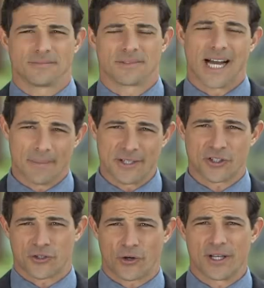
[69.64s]
Tom, his
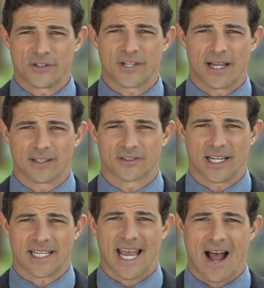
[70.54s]
attorneys tell us
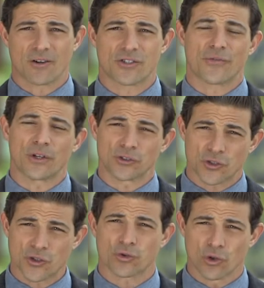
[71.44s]
that Couch feels
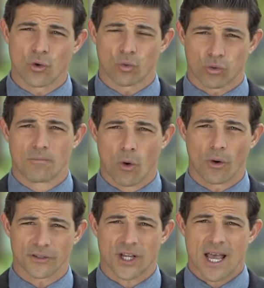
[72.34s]
true
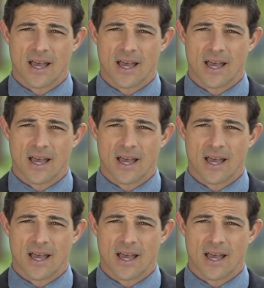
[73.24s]
remorse.